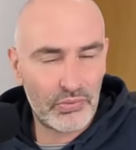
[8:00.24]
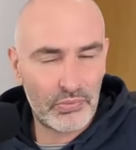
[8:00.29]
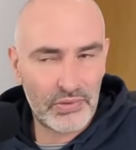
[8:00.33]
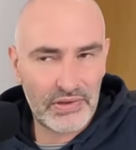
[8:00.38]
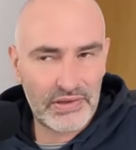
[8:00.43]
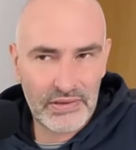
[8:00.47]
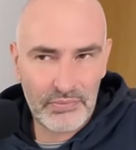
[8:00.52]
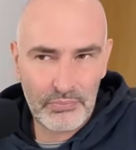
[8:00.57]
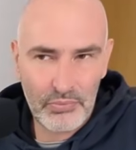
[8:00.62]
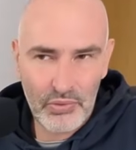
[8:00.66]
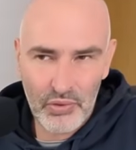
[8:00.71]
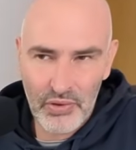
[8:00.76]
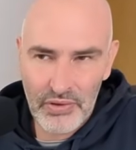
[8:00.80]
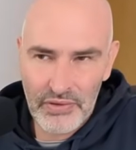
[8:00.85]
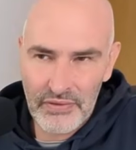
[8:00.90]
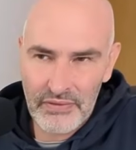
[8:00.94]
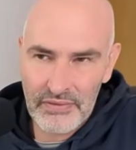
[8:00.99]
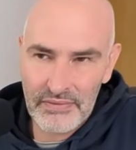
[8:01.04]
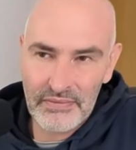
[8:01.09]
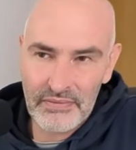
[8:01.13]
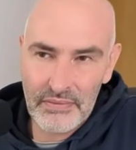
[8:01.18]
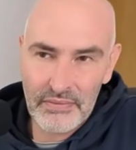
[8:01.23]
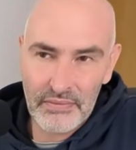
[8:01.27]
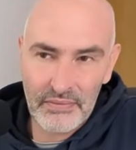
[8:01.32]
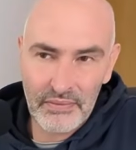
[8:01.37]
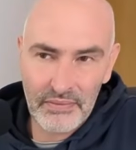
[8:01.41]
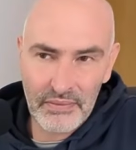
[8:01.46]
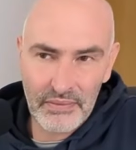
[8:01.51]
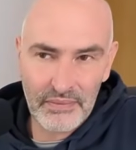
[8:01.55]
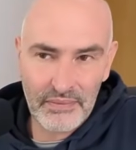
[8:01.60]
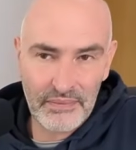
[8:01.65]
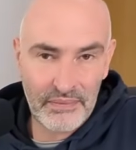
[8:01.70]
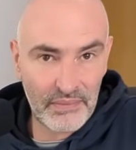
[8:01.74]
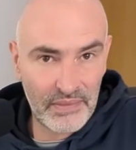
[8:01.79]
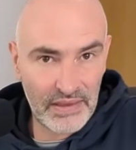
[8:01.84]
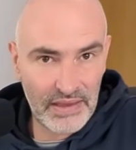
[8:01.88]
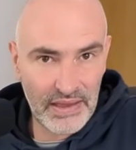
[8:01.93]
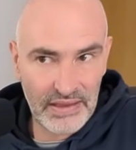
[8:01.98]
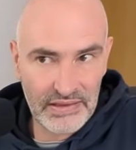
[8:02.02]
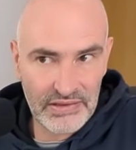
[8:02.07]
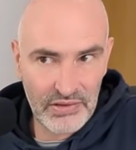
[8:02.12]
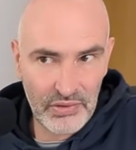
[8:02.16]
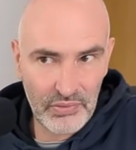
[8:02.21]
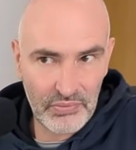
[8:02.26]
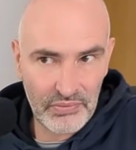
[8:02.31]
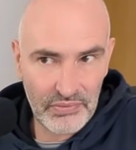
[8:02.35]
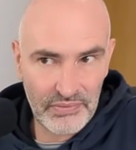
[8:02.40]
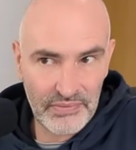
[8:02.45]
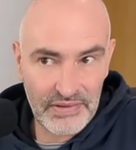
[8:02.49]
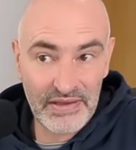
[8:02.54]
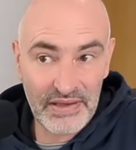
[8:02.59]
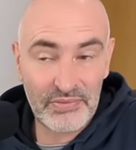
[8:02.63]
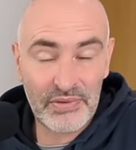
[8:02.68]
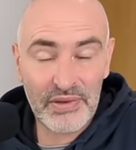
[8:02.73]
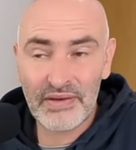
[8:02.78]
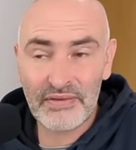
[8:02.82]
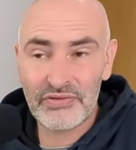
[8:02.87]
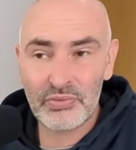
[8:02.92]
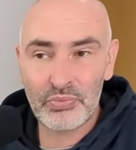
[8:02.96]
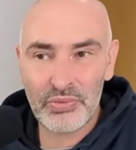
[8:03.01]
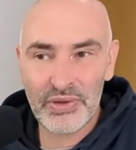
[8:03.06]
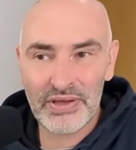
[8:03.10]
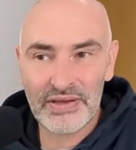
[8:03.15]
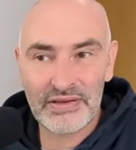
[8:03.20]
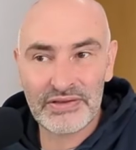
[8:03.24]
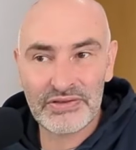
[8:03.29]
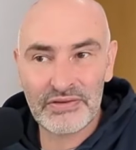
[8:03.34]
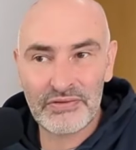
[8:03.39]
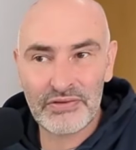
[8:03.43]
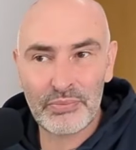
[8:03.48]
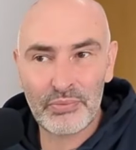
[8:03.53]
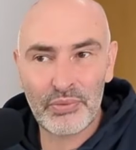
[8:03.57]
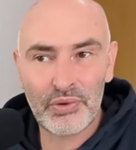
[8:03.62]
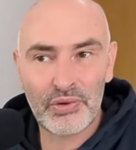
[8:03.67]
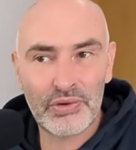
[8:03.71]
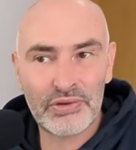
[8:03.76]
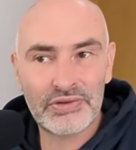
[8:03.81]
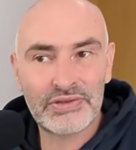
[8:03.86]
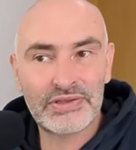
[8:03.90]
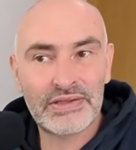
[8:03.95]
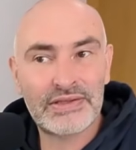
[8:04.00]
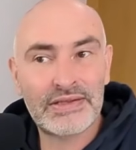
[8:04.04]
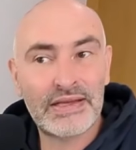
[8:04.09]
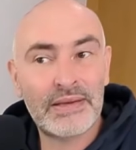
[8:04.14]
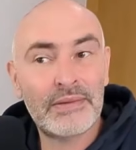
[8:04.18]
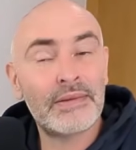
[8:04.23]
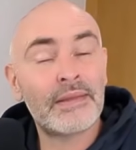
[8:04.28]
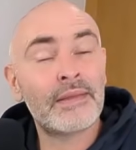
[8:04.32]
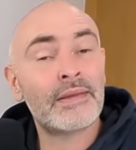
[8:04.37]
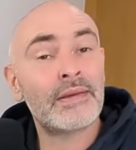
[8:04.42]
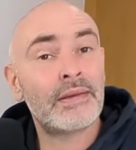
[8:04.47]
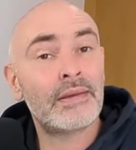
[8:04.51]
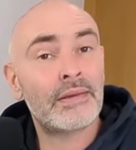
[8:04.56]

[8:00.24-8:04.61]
with the pawn, and so get rid of the weakness of the pawn on c7.